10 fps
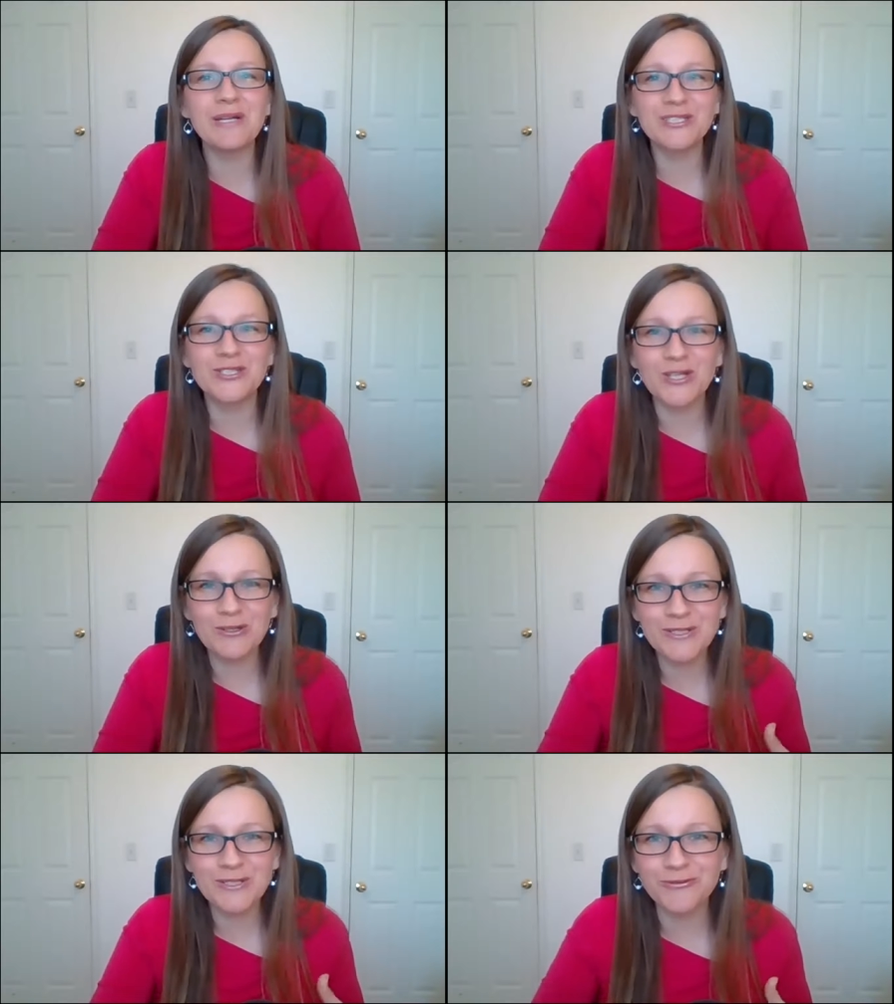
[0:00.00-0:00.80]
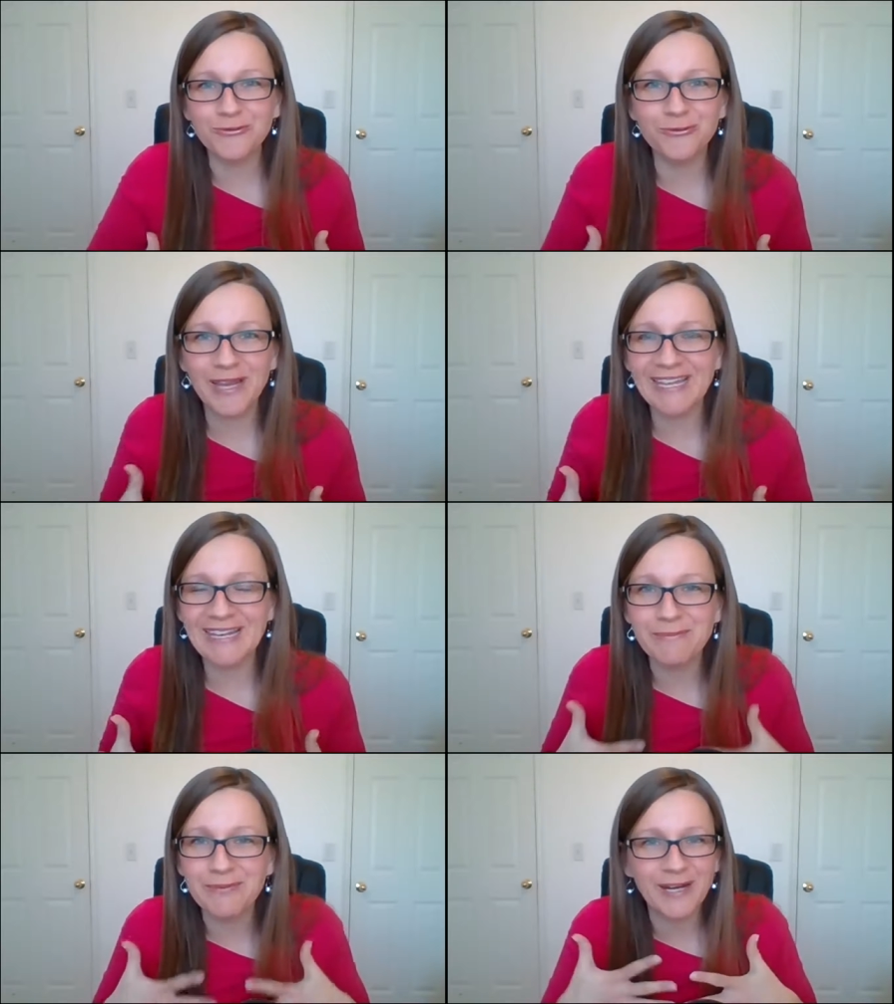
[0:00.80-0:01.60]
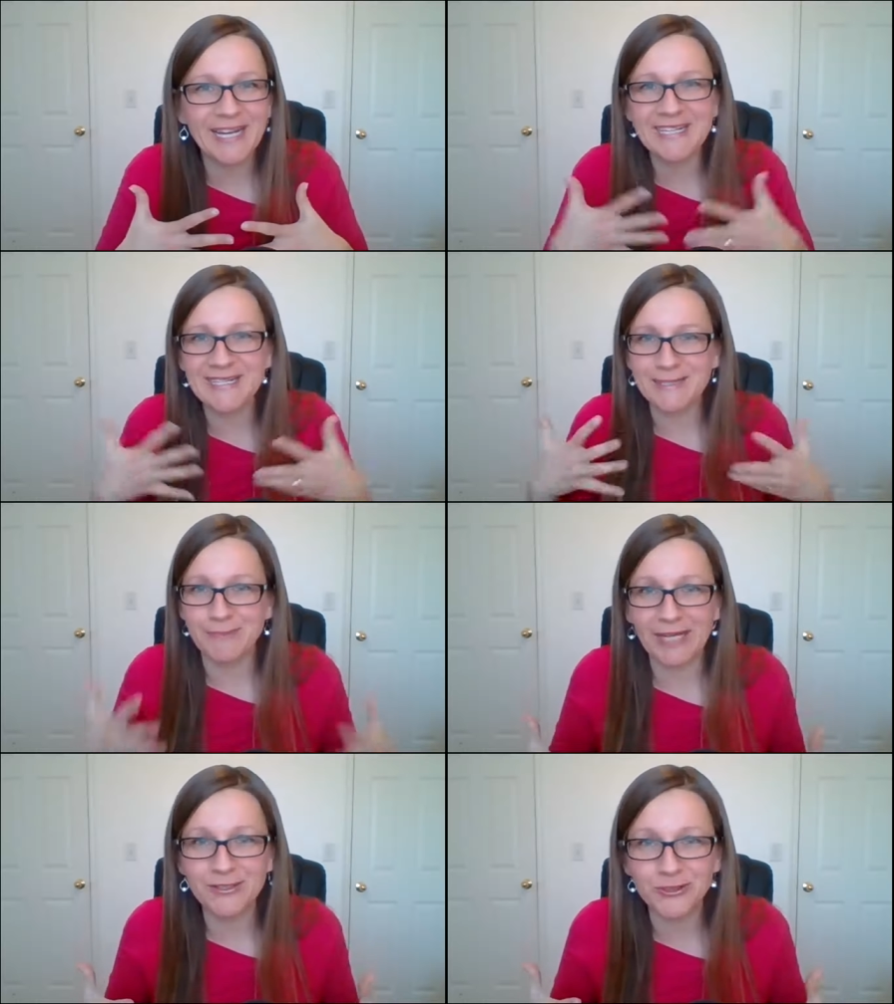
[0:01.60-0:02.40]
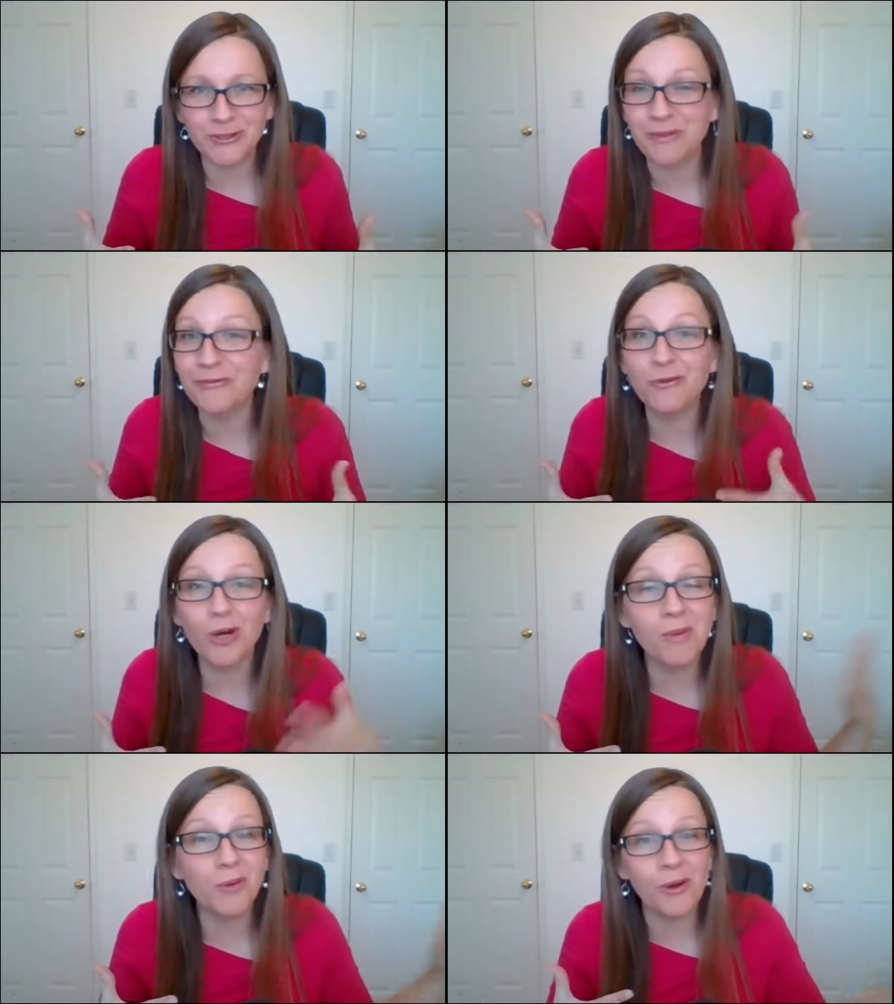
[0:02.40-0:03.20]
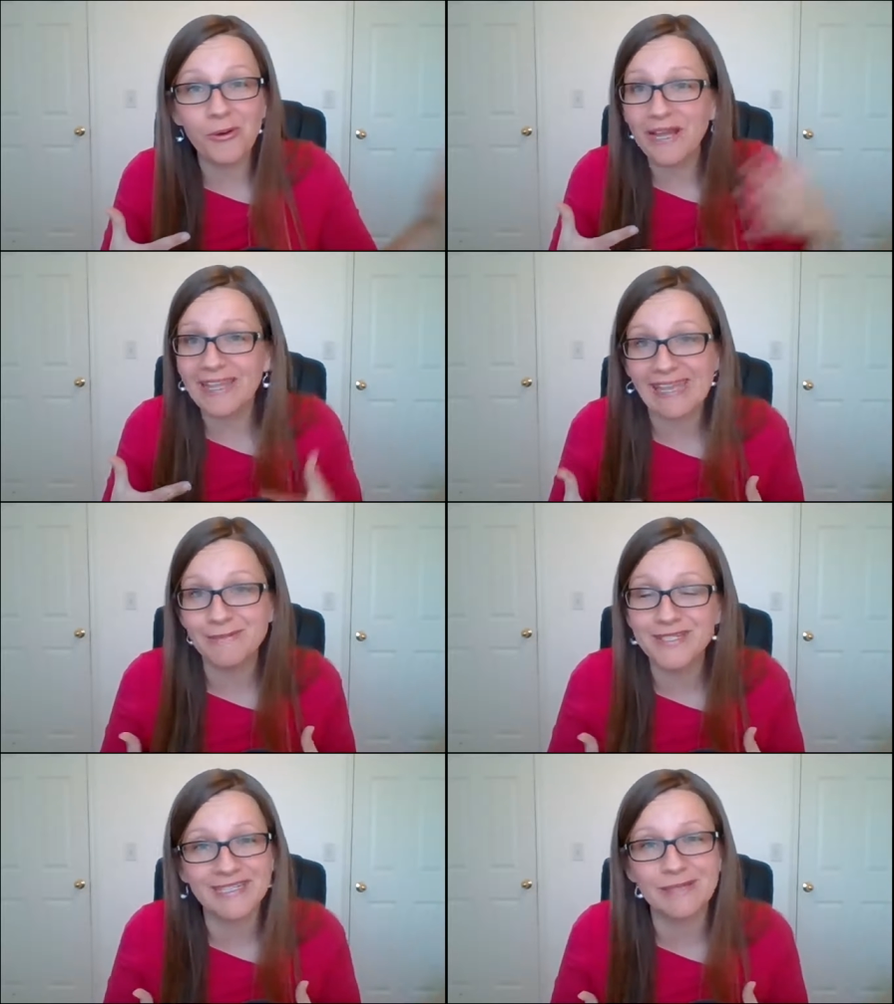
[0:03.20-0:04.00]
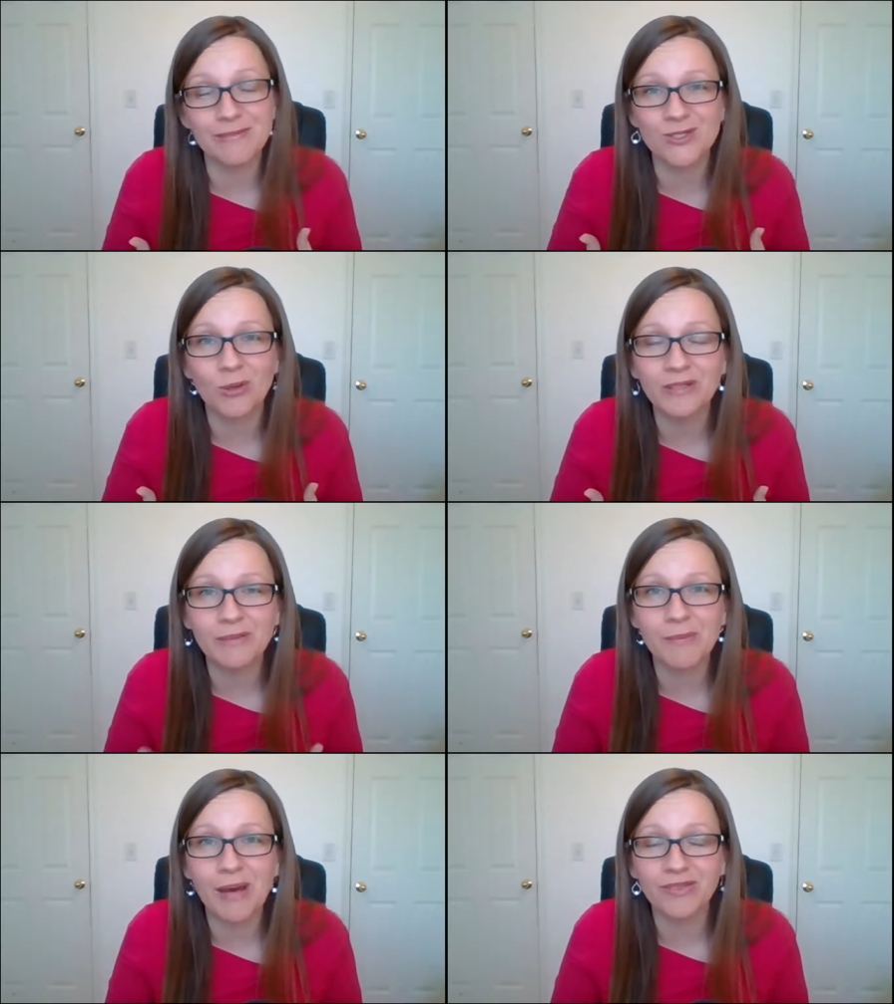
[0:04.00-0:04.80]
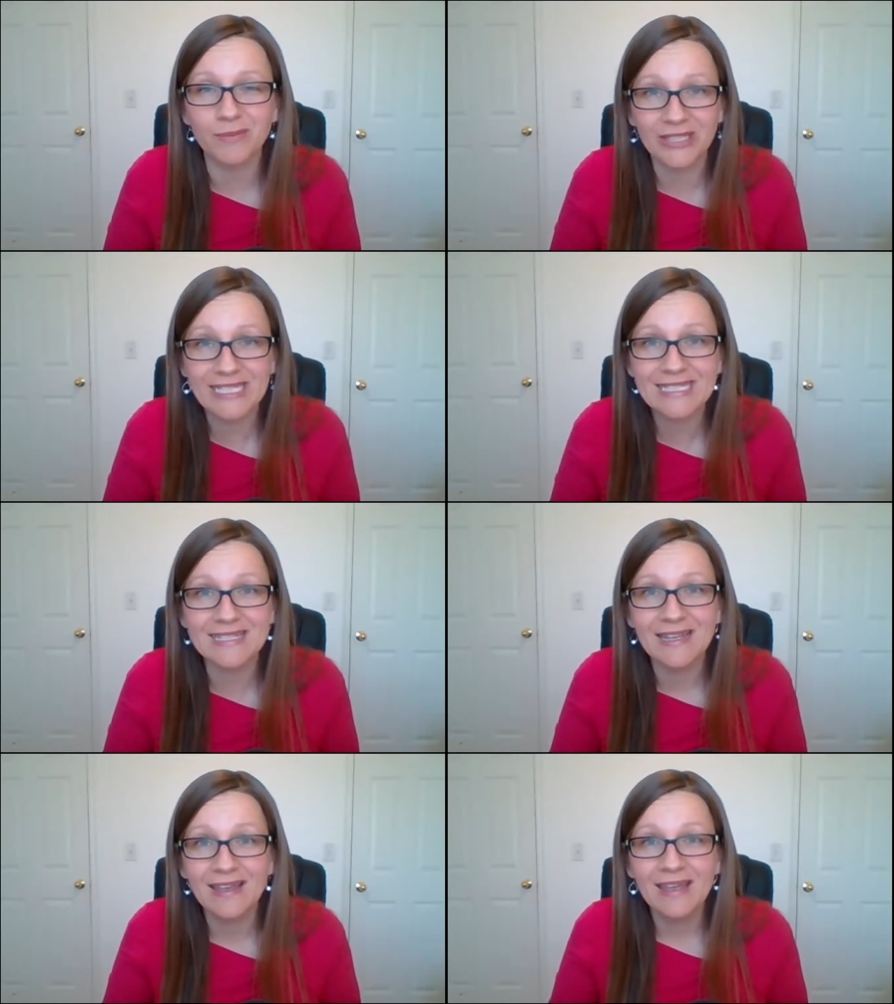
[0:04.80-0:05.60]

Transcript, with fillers: when Joseph went and prayed in his bedroom before Moroni came to him and told him about the plates,